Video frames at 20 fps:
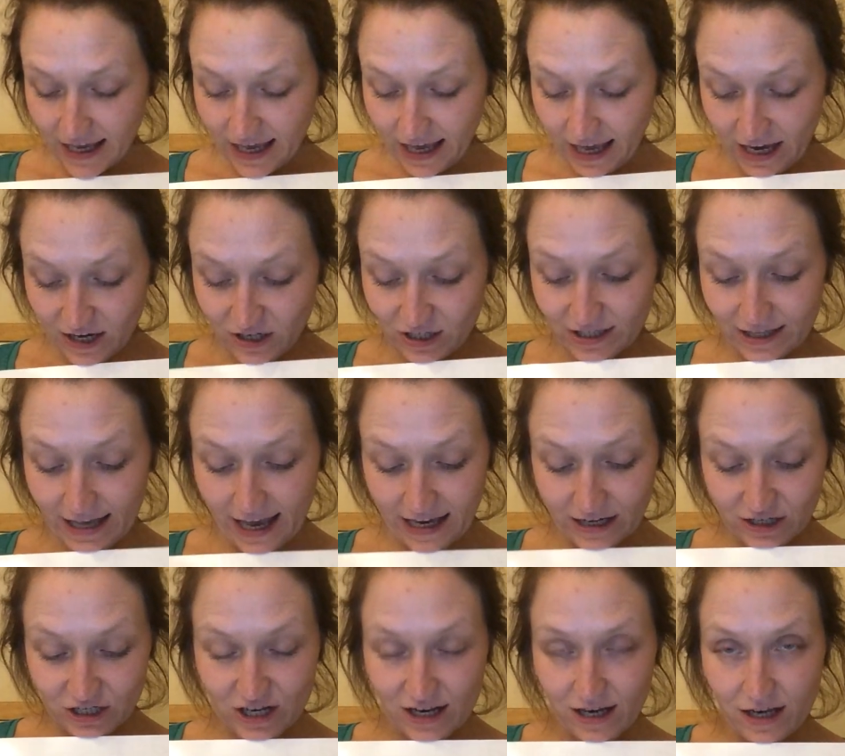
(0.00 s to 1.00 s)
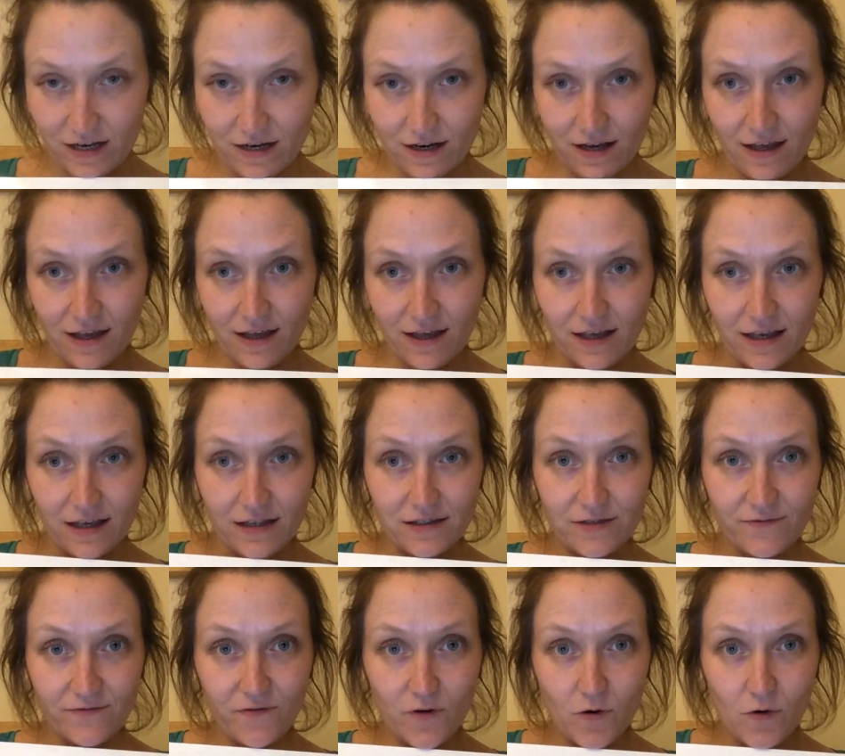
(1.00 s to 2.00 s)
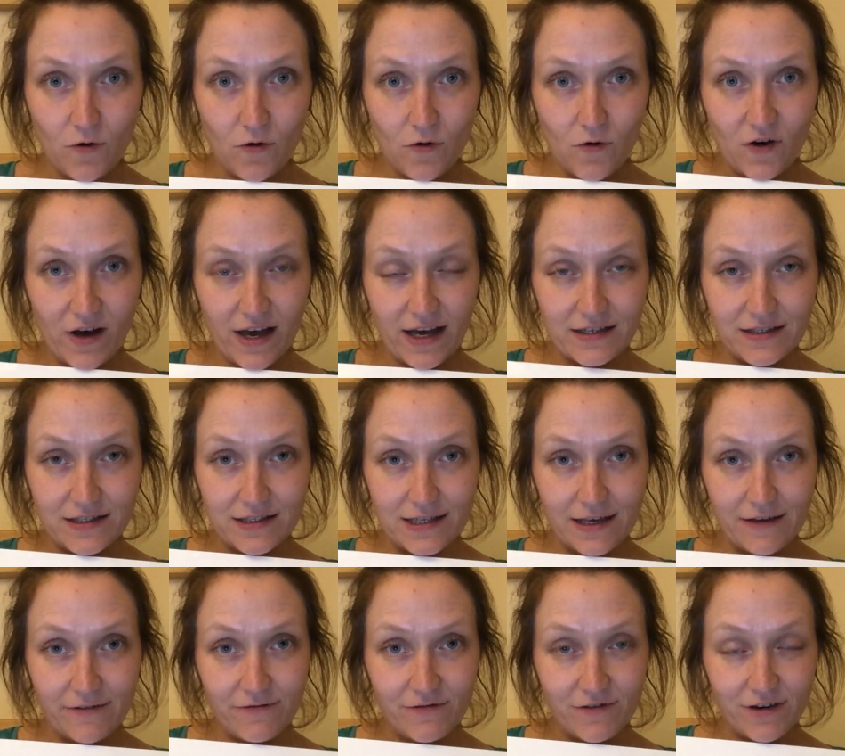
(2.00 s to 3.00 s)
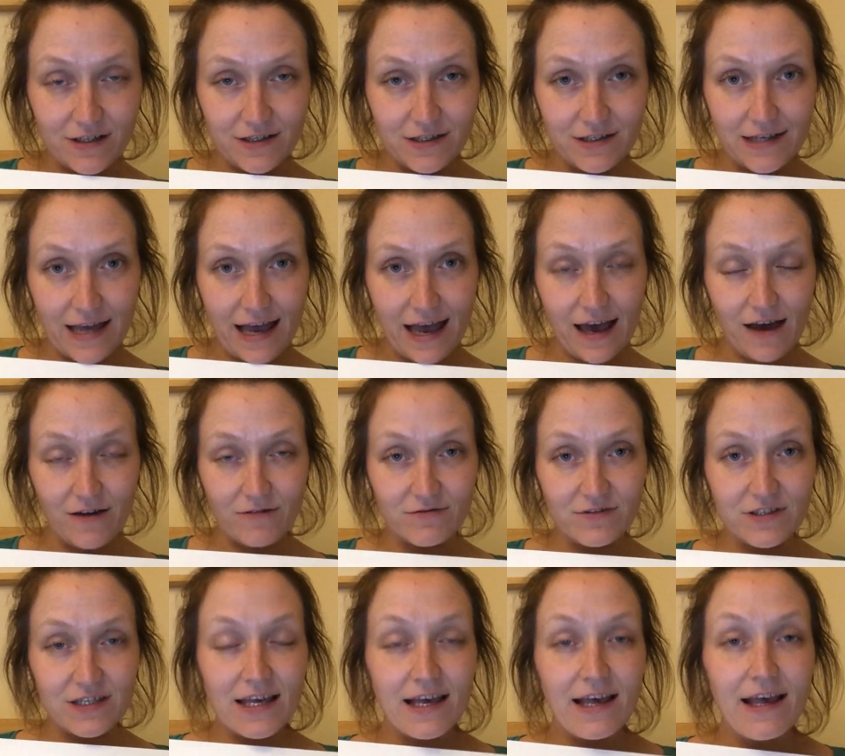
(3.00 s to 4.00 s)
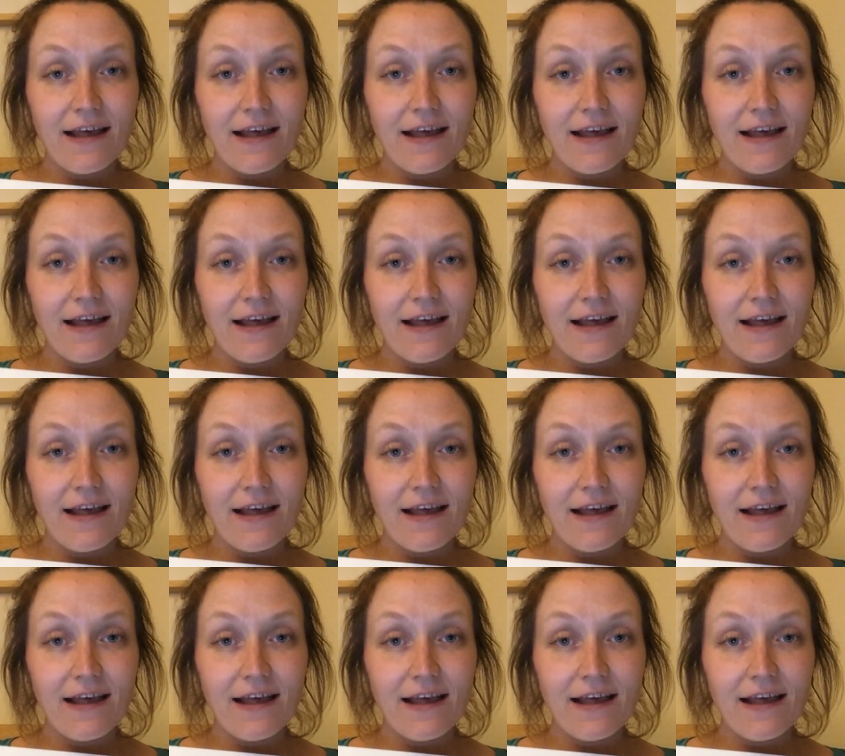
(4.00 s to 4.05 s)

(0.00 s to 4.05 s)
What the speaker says: Each section is for a different sound.